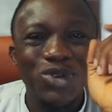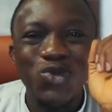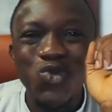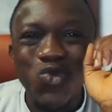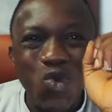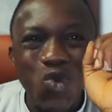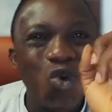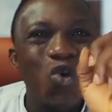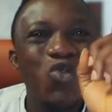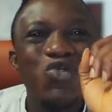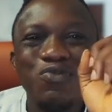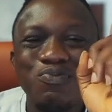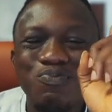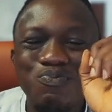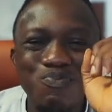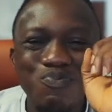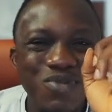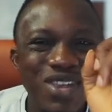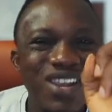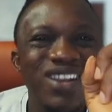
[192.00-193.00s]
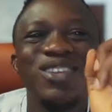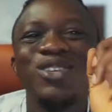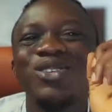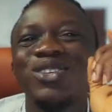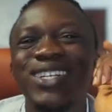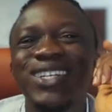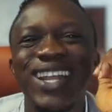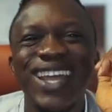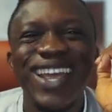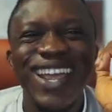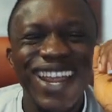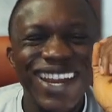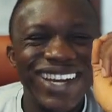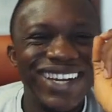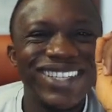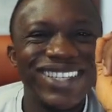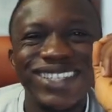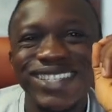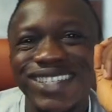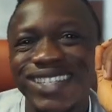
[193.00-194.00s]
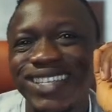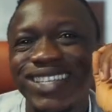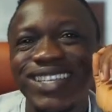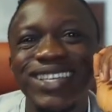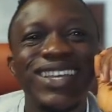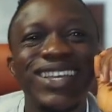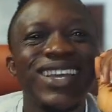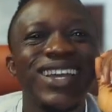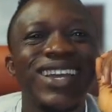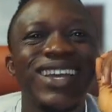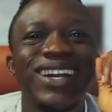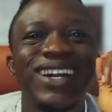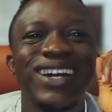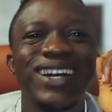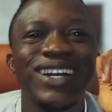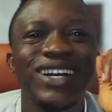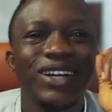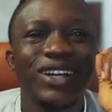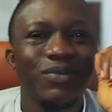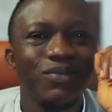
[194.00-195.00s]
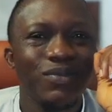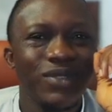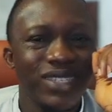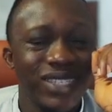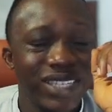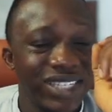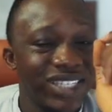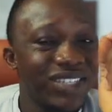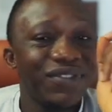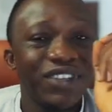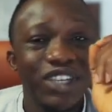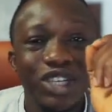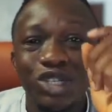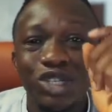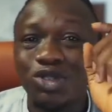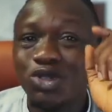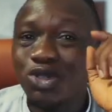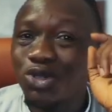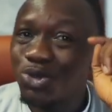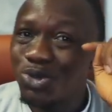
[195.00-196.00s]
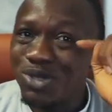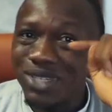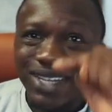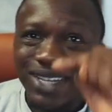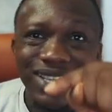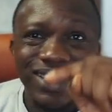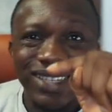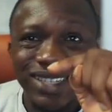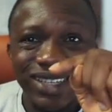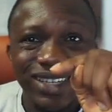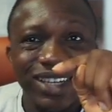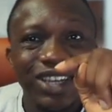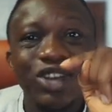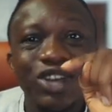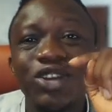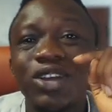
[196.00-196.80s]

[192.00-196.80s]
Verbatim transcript: than 1 million NSE um, certifications to date